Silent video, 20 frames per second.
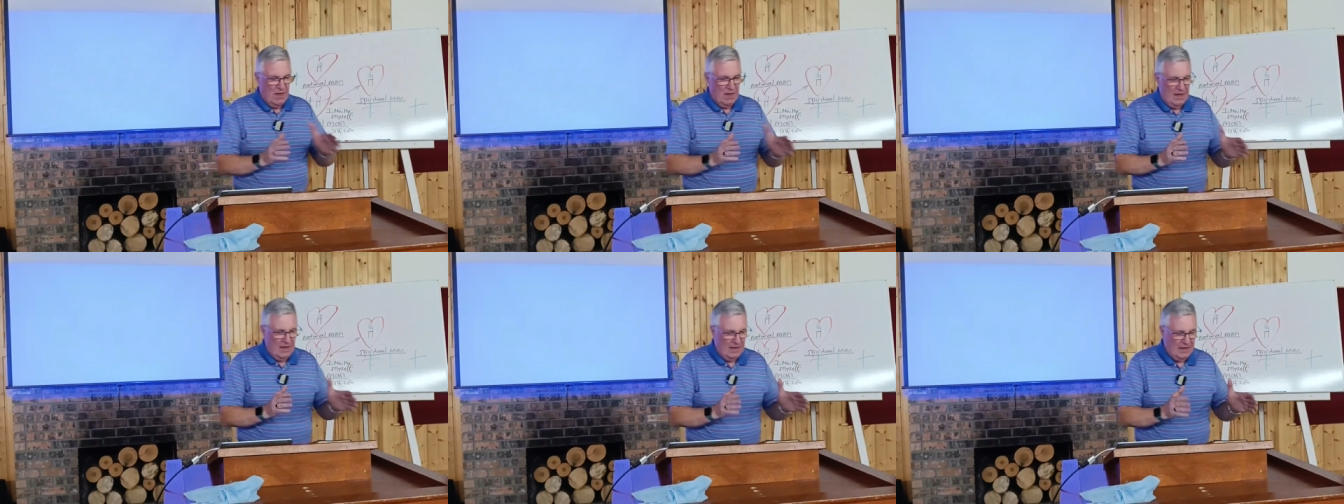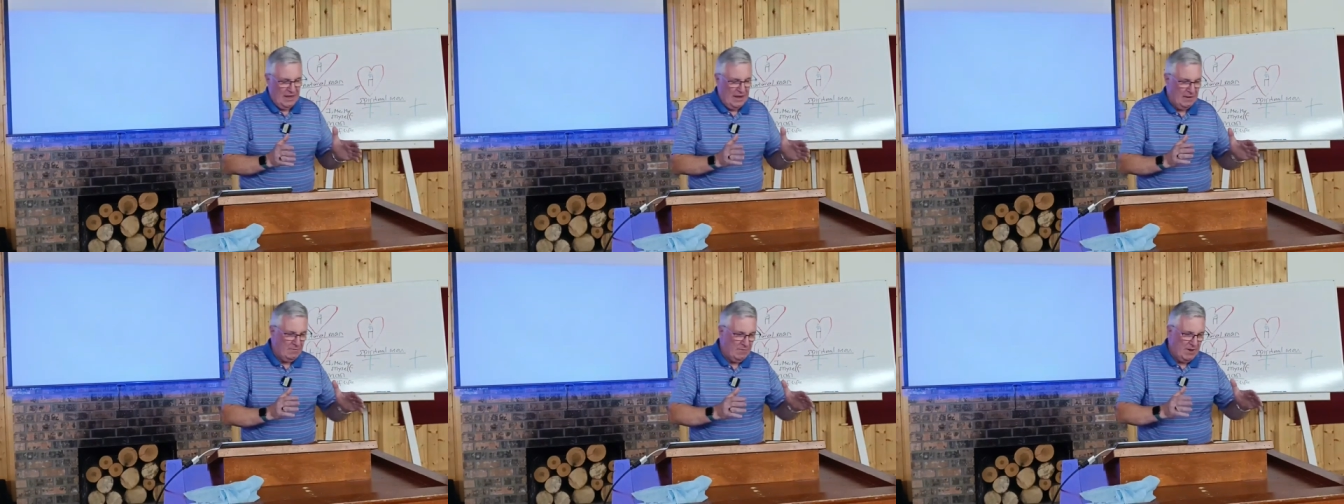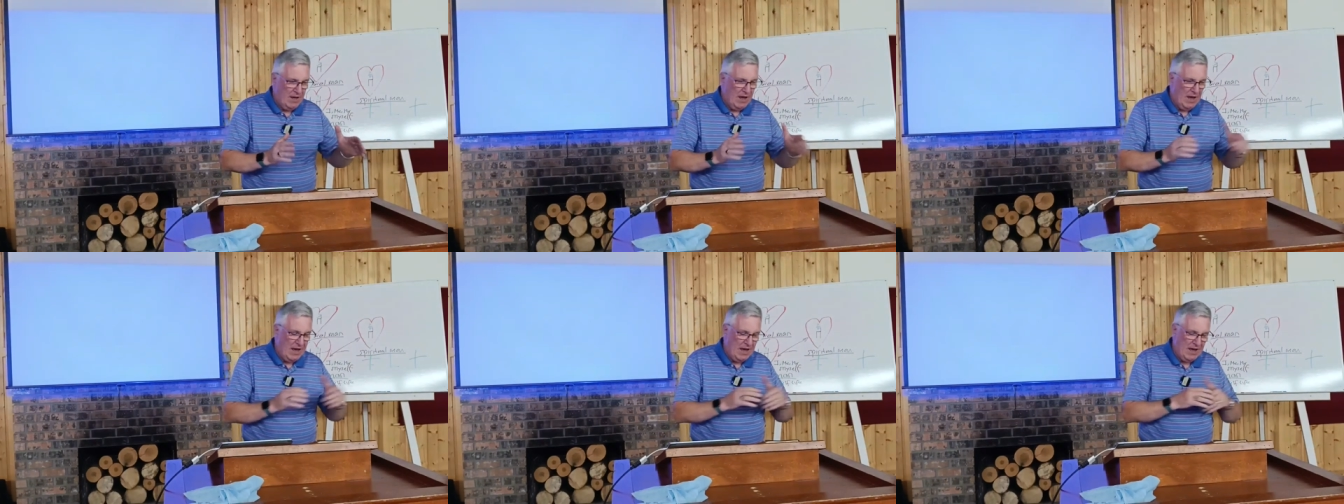And then
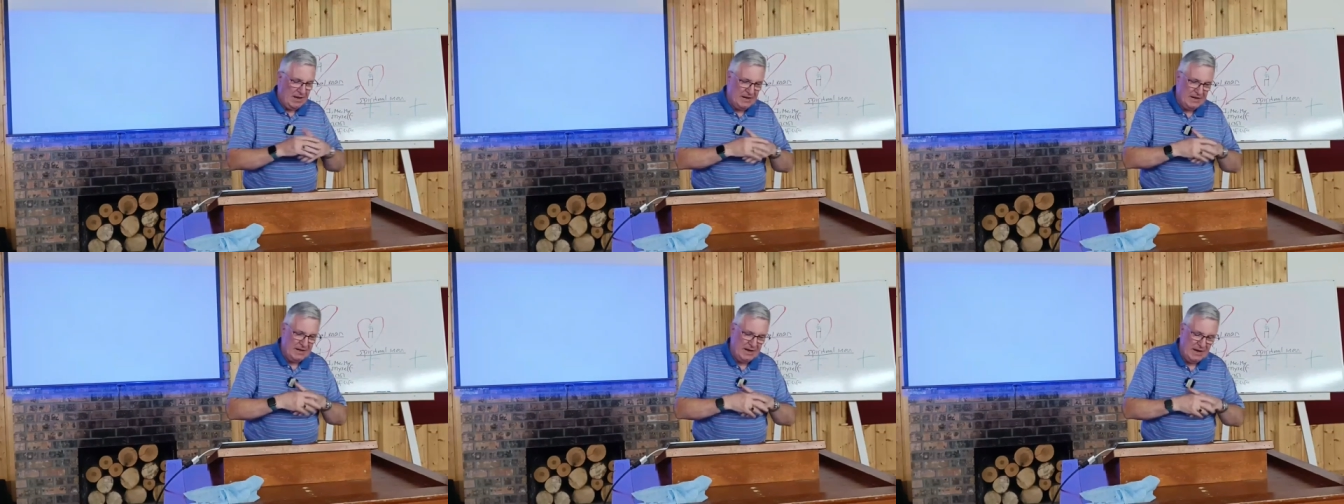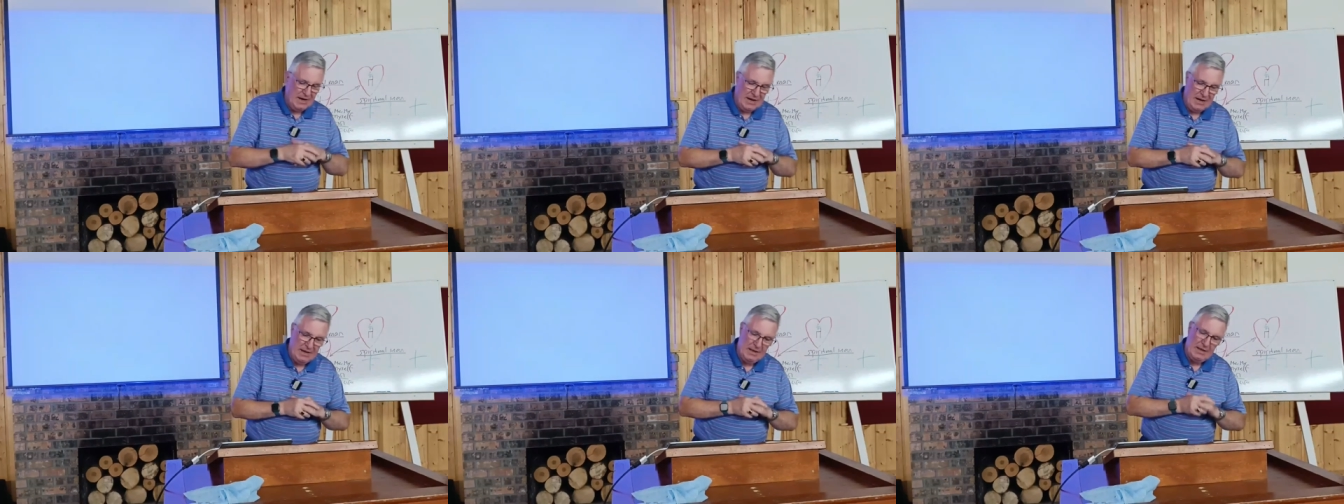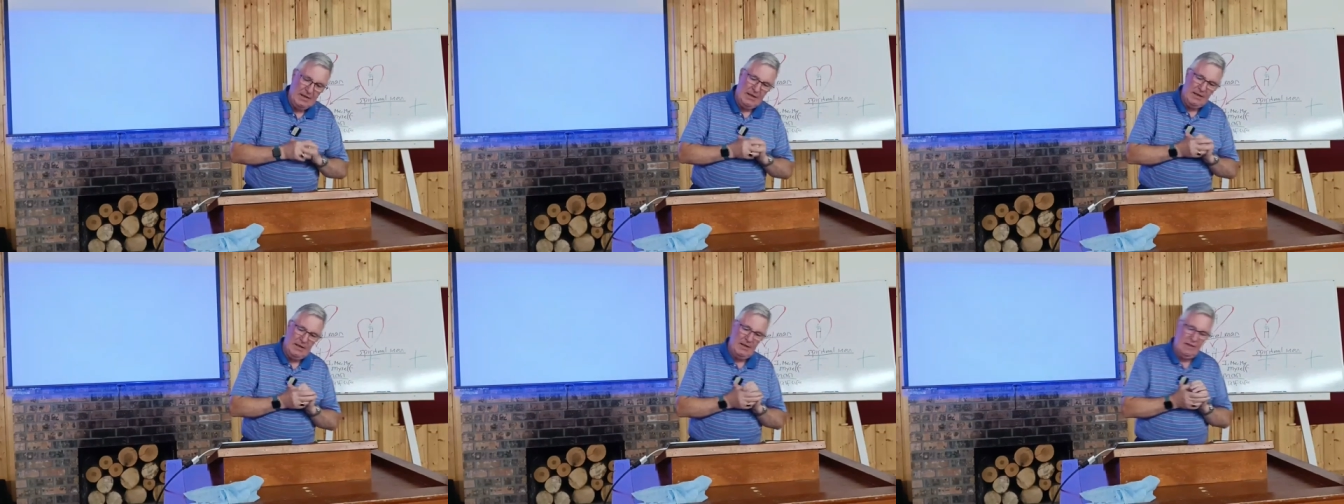we had
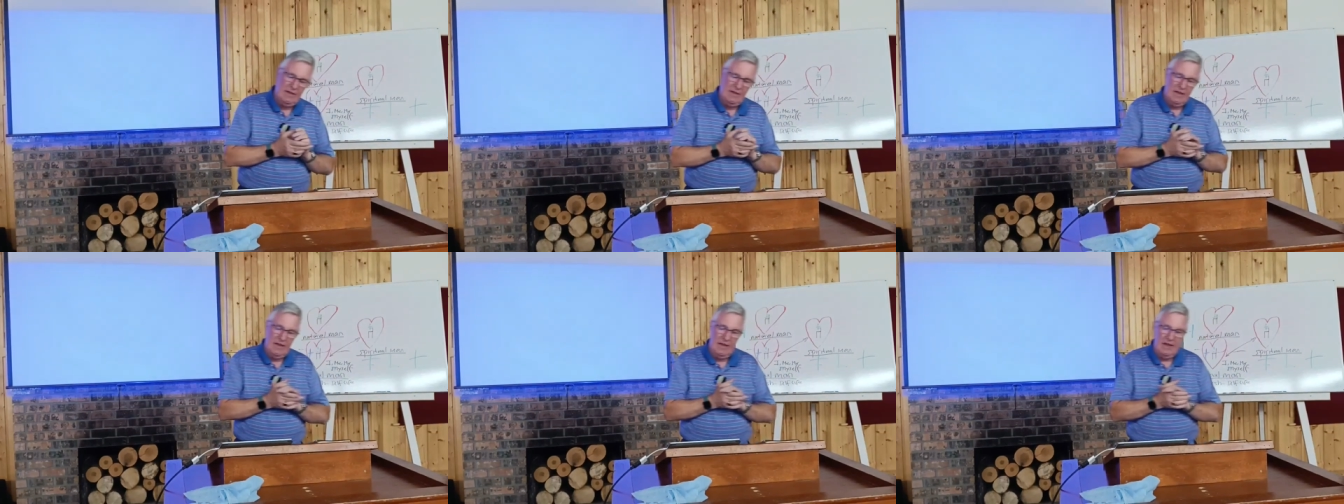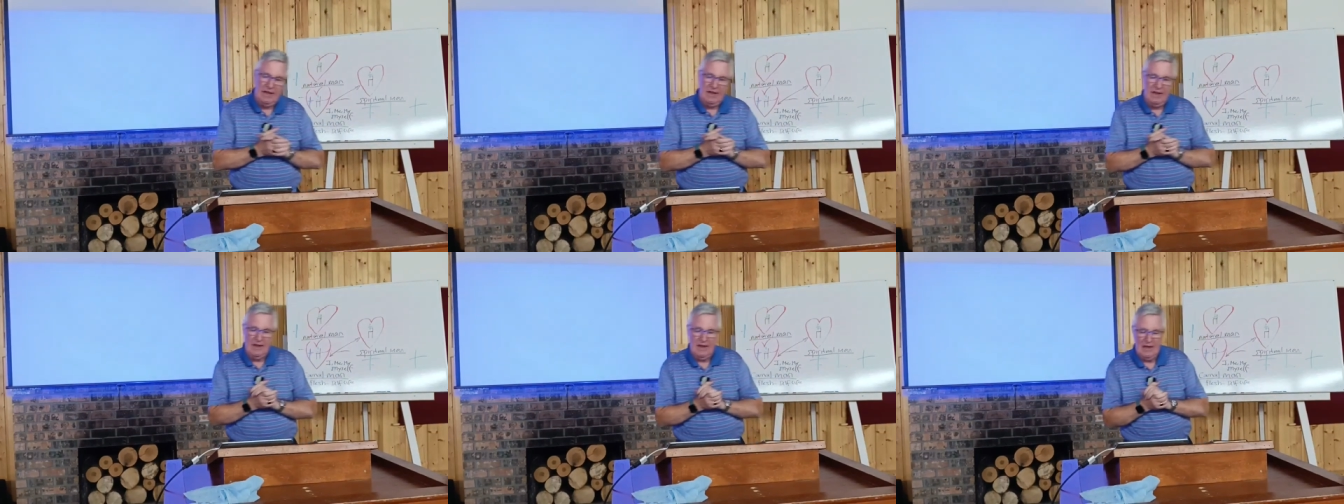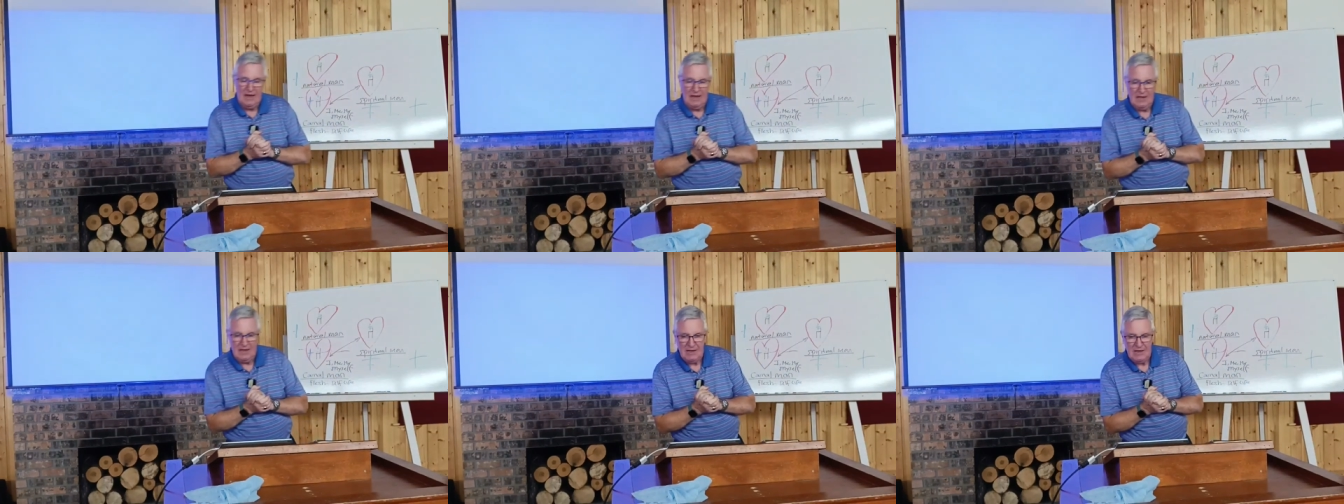uh, the
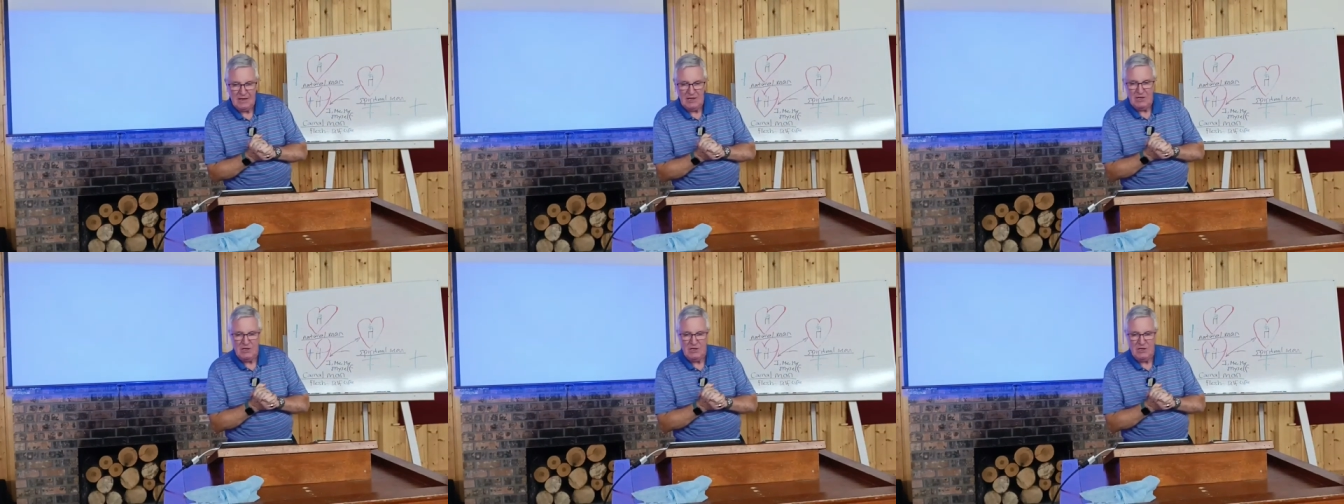uh,